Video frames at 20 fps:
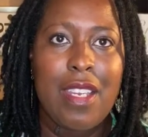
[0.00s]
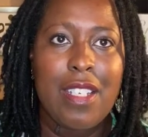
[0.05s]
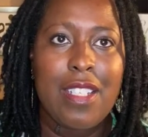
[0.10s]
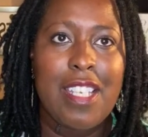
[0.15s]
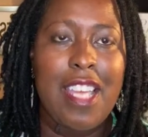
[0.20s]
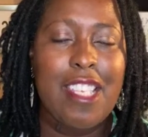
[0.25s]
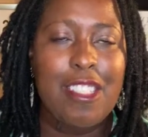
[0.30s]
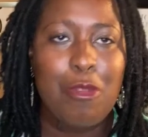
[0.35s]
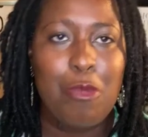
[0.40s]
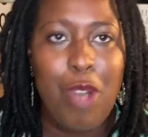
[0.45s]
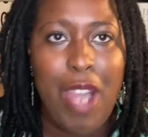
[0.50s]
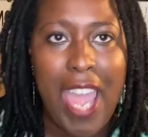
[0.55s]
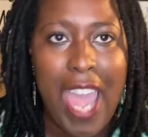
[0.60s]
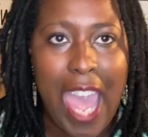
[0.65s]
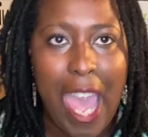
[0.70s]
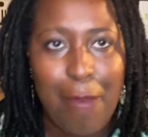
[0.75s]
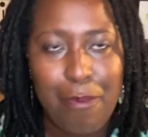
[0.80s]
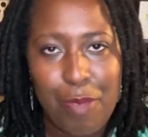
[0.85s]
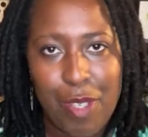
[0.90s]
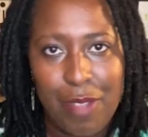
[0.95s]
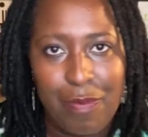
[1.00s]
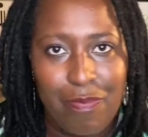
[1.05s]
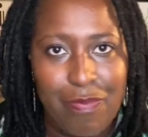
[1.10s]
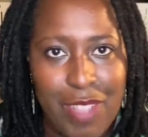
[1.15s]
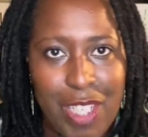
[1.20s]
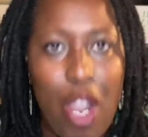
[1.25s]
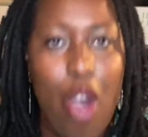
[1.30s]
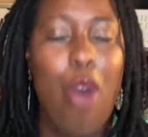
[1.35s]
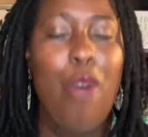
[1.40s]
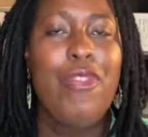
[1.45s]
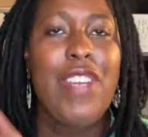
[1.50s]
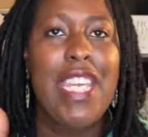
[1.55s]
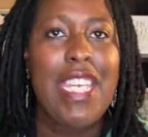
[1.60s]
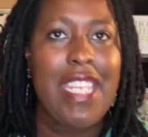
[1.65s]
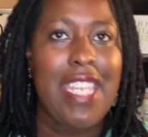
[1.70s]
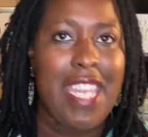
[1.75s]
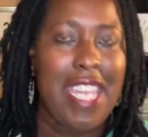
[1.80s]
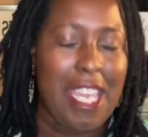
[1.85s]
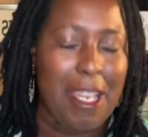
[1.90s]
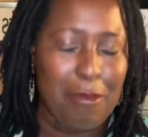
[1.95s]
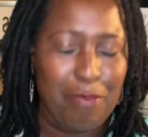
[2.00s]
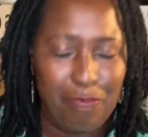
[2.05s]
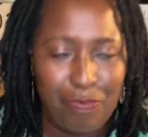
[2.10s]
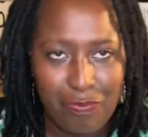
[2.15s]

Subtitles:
Guess what happened? COVID hit.